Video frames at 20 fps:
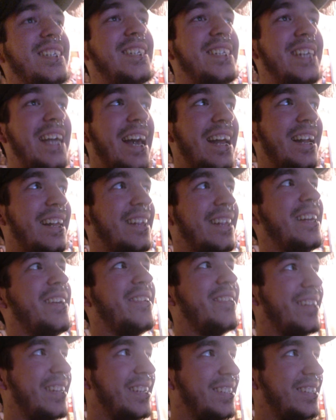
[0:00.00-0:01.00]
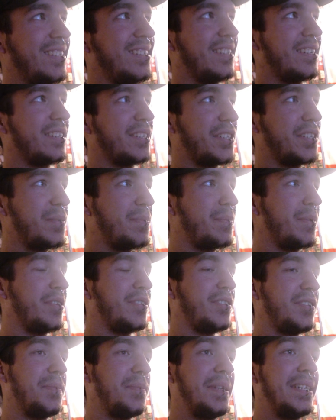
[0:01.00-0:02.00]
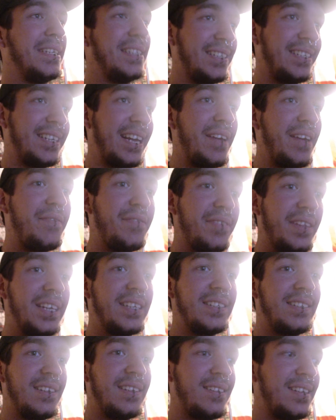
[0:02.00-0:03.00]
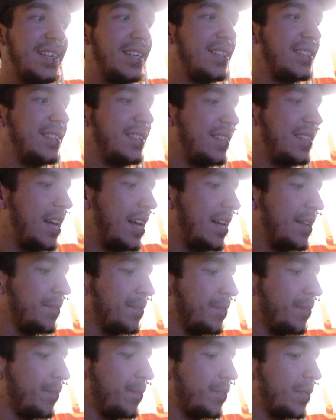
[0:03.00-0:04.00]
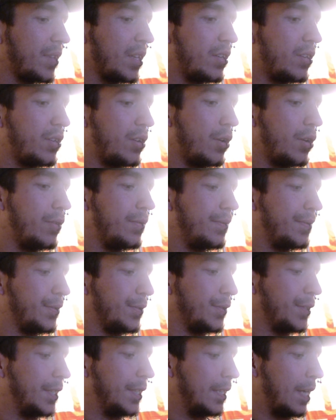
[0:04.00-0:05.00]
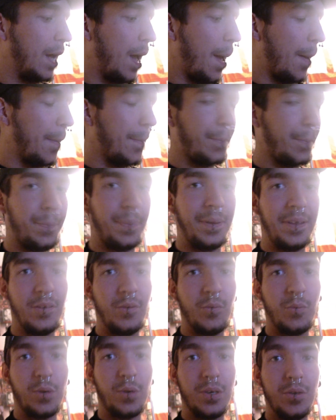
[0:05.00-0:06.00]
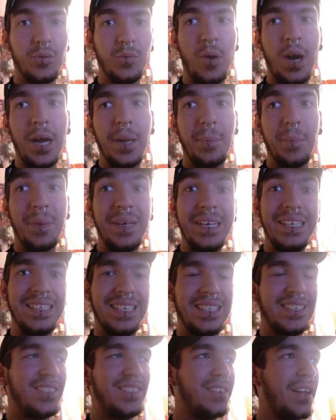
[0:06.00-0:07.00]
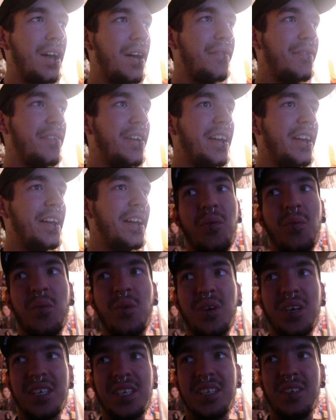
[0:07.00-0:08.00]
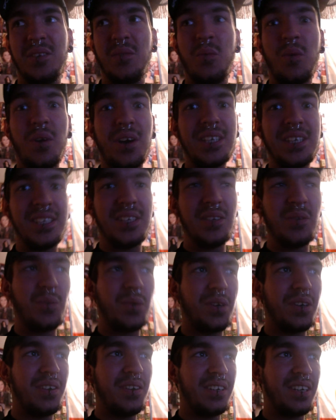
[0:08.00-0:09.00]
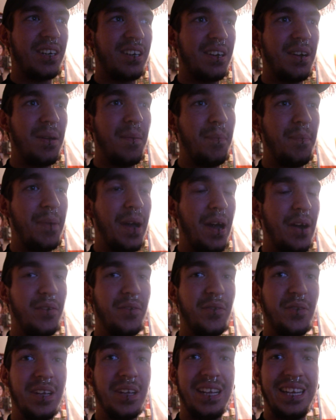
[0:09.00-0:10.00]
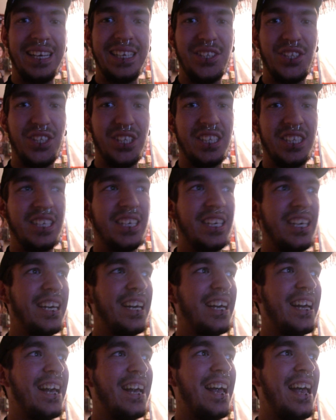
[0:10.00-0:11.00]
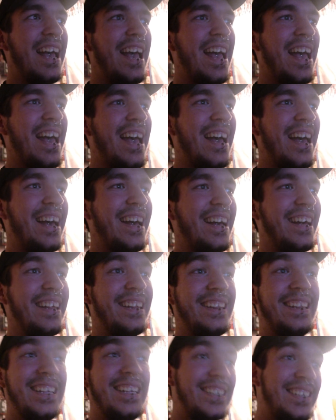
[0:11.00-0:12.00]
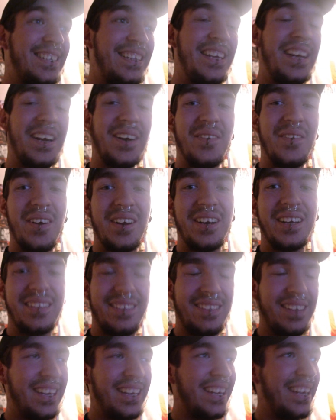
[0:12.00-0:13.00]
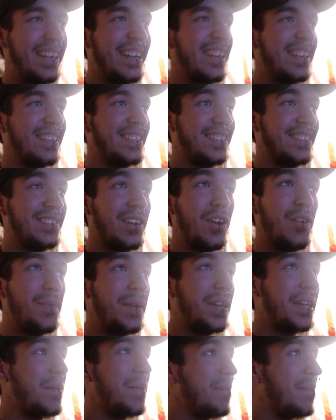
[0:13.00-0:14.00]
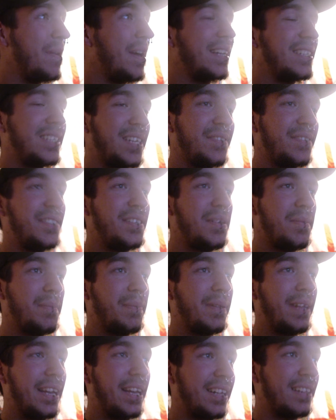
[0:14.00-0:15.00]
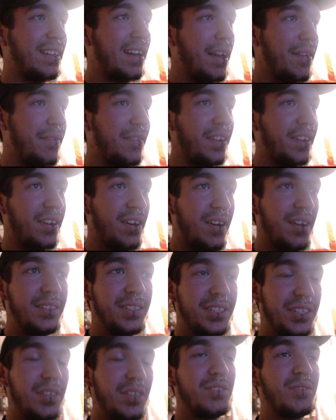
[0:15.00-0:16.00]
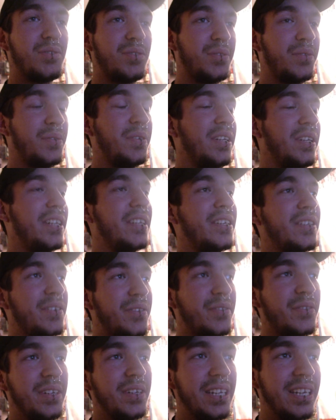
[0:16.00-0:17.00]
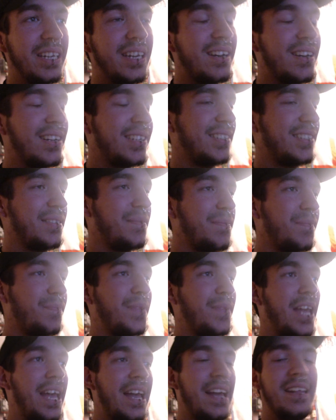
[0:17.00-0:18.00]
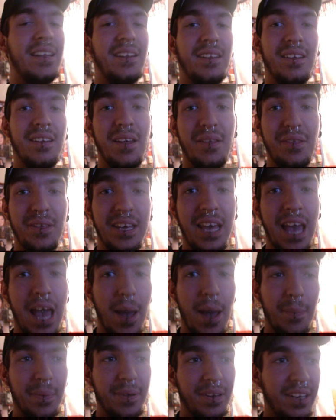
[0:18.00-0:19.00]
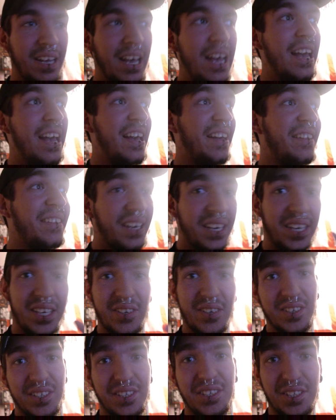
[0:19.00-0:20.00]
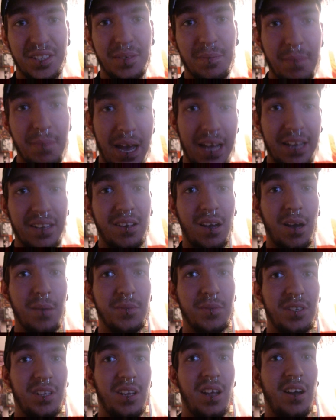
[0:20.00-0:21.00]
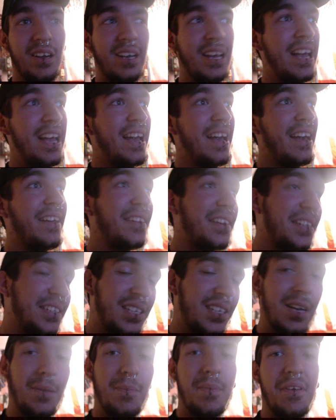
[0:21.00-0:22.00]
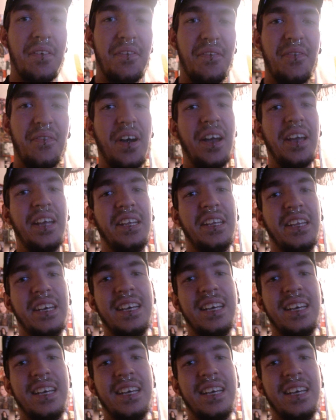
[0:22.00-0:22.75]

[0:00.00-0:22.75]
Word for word: Christianity and religion are supposed to be the safe things, the things that go for worldwide peace and stuff. The wars in the world are about religion. And that's the ironic thing here. So many bands I've seen playing live, and all the shows were really good, really awesome, and nothing happened. And then a Christian band comes along, and there's gonna be a fight.